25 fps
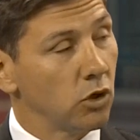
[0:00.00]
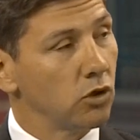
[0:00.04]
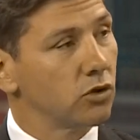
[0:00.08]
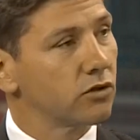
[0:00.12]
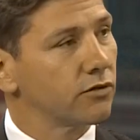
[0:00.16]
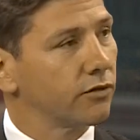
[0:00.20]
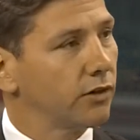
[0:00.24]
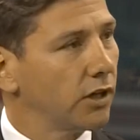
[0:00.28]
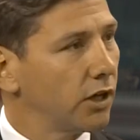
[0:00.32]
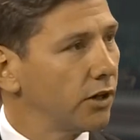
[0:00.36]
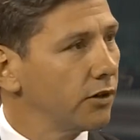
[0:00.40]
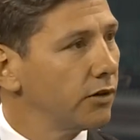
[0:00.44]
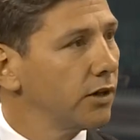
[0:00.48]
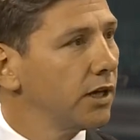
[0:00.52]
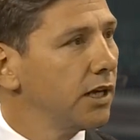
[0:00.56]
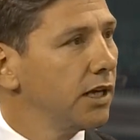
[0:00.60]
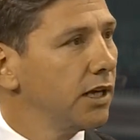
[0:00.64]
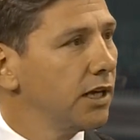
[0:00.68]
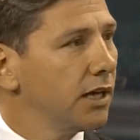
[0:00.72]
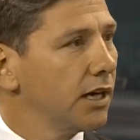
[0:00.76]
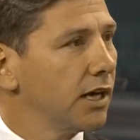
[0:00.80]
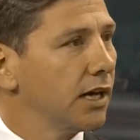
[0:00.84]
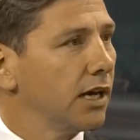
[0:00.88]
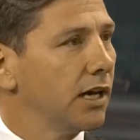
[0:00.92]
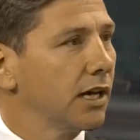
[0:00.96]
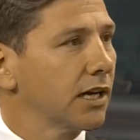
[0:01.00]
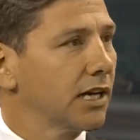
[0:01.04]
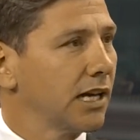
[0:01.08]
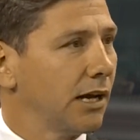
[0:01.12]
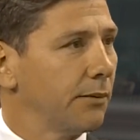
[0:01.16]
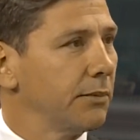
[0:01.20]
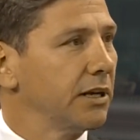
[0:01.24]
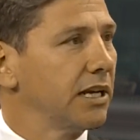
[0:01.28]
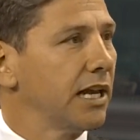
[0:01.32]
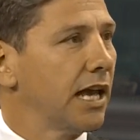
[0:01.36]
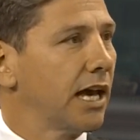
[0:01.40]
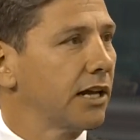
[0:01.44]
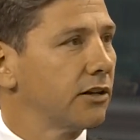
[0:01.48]
news flow
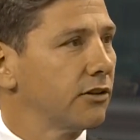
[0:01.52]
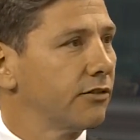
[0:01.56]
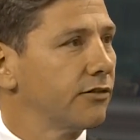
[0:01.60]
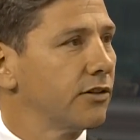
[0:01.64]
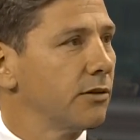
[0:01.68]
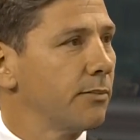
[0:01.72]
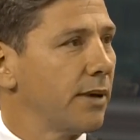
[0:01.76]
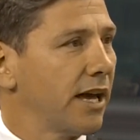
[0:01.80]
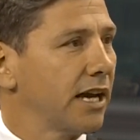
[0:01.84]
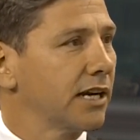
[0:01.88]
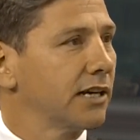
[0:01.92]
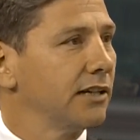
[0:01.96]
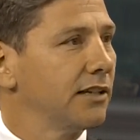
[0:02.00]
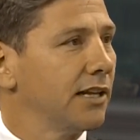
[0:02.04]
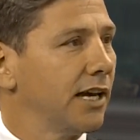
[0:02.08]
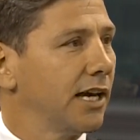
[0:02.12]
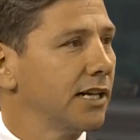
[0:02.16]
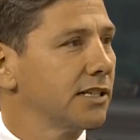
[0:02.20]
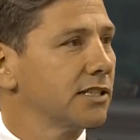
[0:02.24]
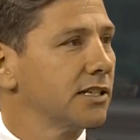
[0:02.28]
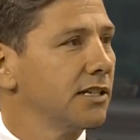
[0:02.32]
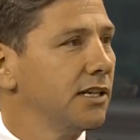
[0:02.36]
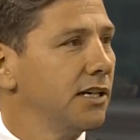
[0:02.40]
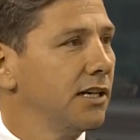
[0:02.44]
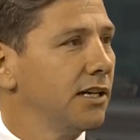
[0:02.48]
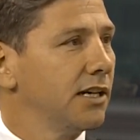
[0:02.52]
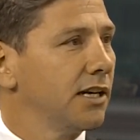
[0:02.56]
coming out off the back of that